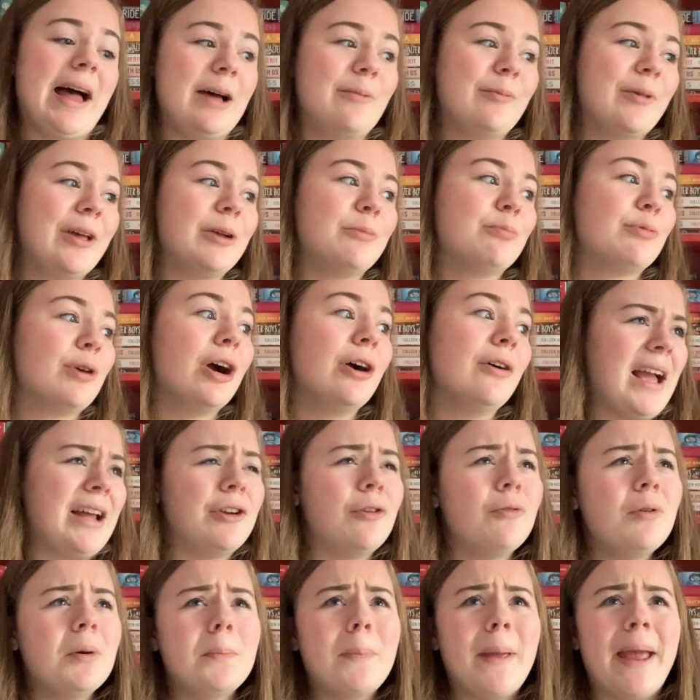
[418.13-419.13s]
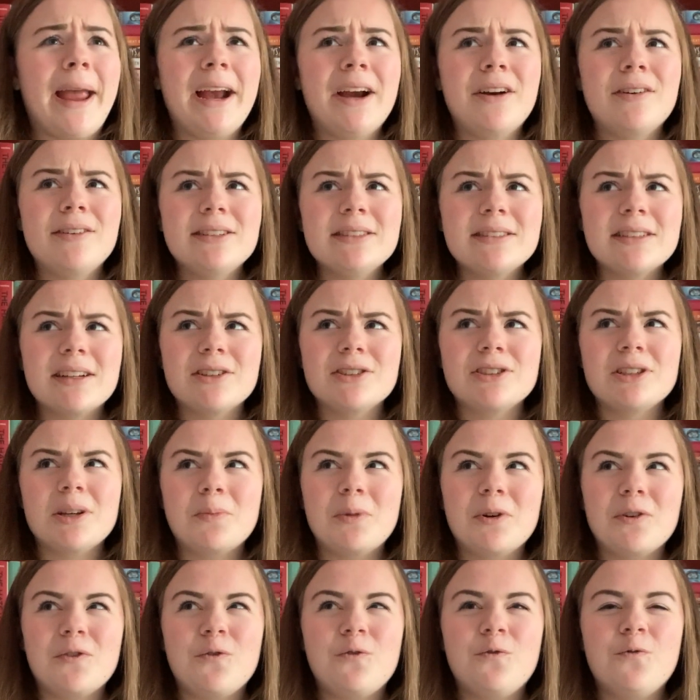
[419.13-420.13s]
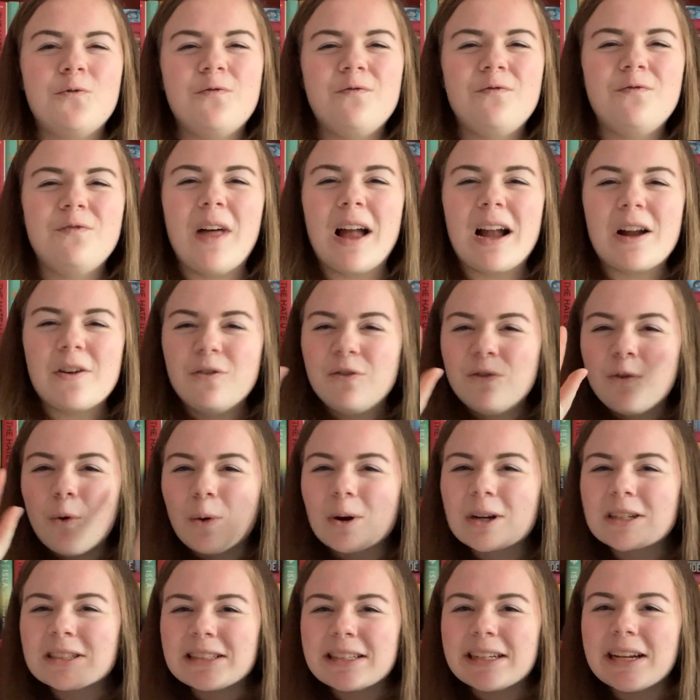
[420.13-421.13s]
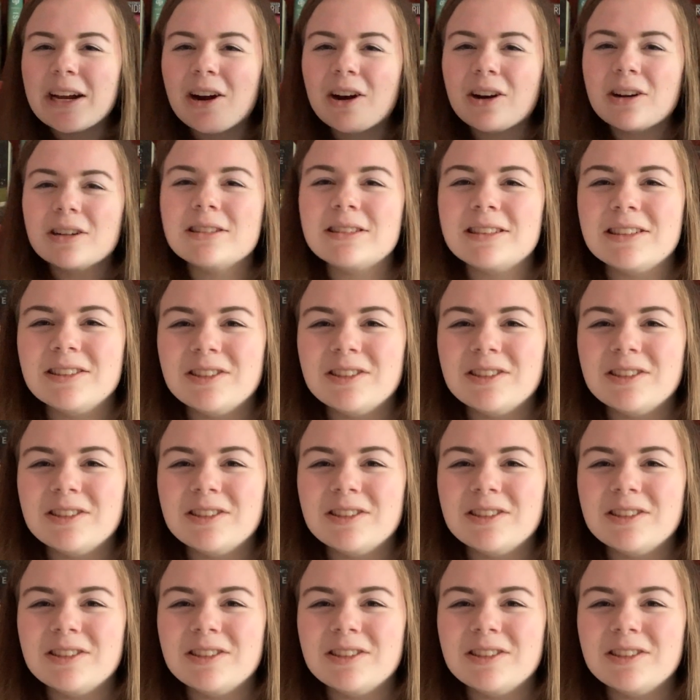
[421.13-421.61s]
I'm like, bro, I know her parents are somewhat, like, forcing her to